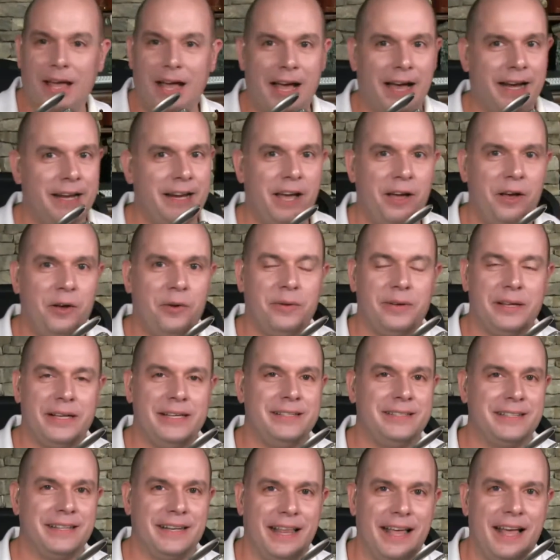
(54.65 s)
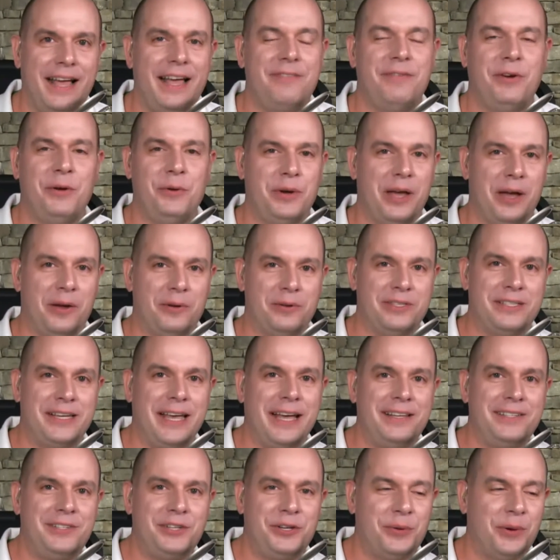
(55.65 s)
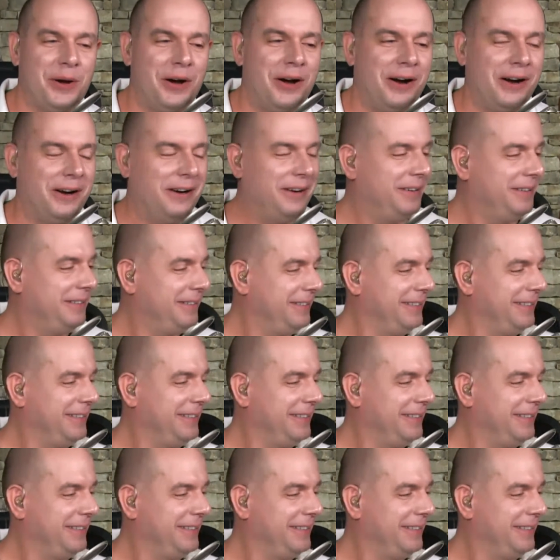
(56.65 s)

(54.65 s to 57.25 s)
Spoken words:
I know. Is it live? Who knows? Yes, you are.